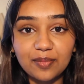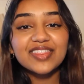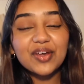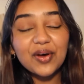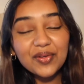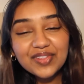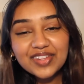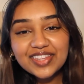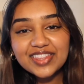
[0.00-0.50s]
The
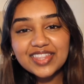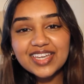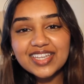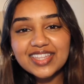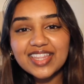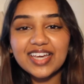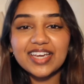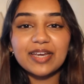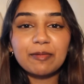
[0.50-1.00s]
only thing
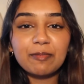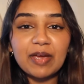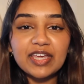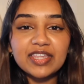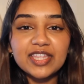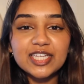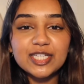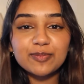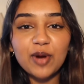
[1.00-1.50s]
that can make
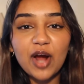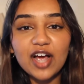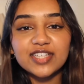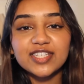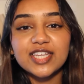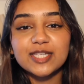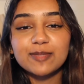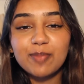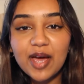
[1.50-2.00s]
this
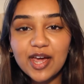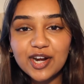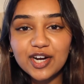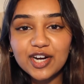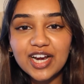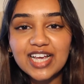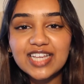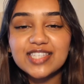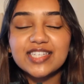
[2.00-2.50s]
process
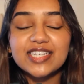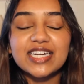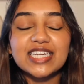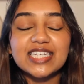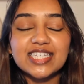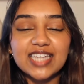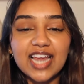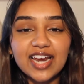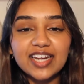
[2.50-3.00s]
better is an
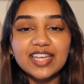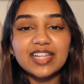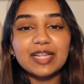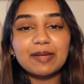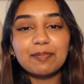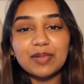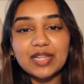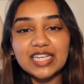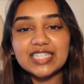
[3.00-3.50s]
aesthetically
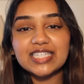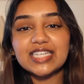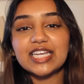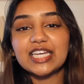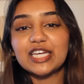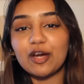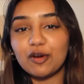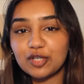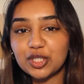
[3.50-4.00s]
pleasing
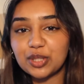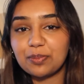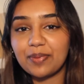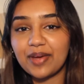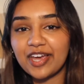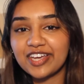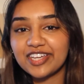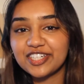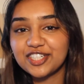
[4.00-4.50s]
Notion
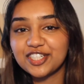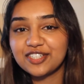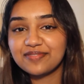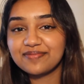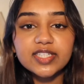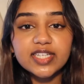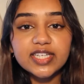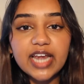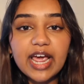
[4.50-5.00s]
page.
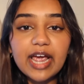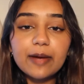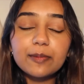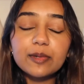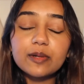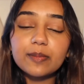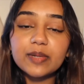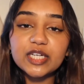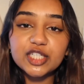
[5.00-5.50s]
Today I'm going
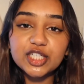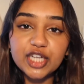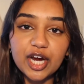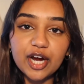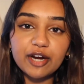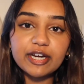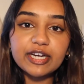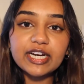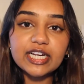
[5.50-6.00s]
to be
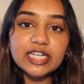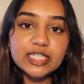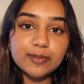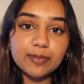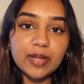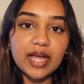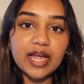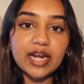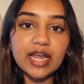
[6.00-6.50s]
sharing and
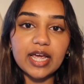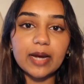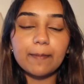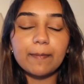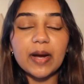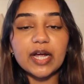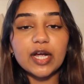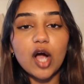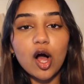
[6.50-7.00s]
explaining
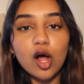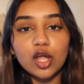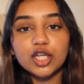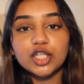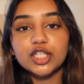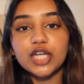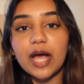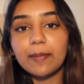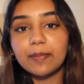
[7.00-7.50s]
my
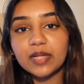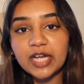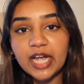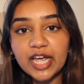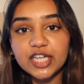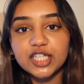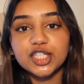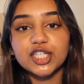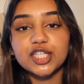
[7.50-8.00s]
college
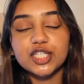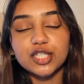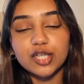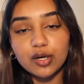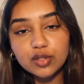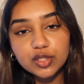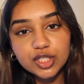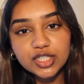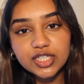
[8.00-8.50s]
applications
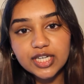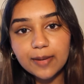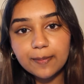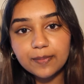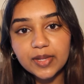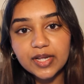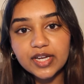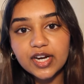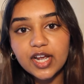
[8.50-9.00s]
Notion
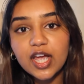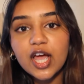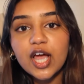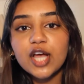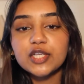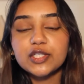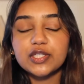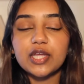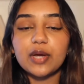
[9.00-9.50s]
template
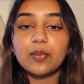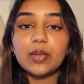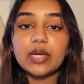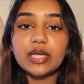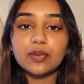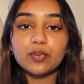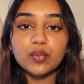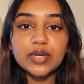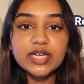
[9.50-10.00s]
so that we
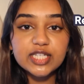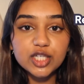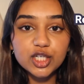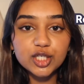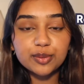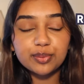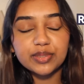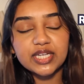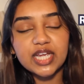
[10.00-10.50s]
can
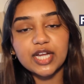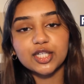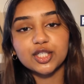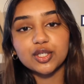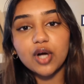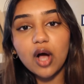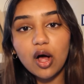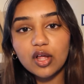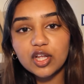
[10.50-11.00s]
research potential
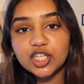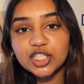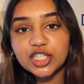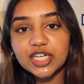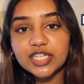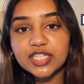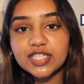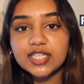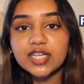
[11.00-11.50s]

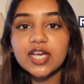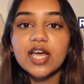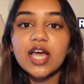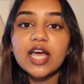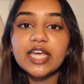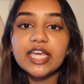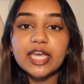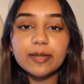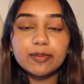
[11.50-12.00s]
colleges,
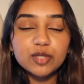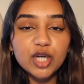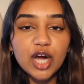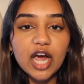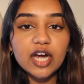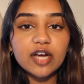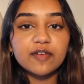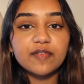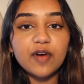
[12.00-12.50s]
keep
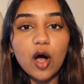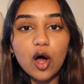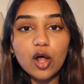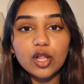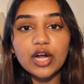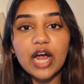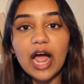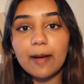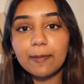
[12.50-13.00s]
track of all
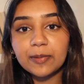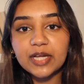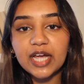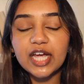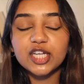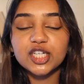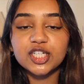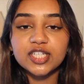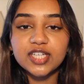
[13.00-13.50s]
our
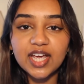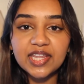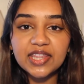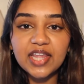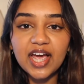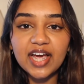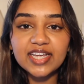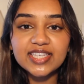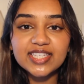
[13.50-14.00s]
application
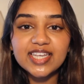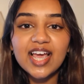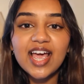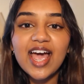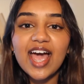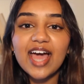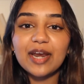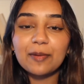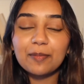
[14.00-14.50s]
deadlines,
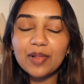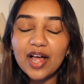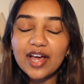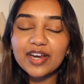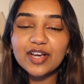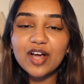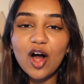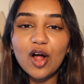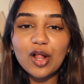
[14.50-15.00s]
and apply to
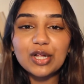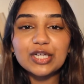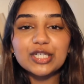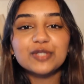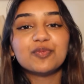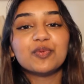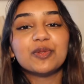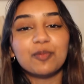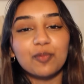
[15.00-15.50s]

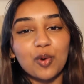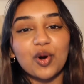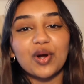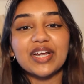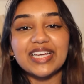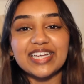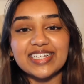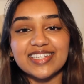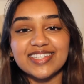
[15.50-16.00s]
college with more
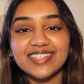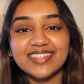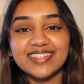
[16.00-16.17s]
ease.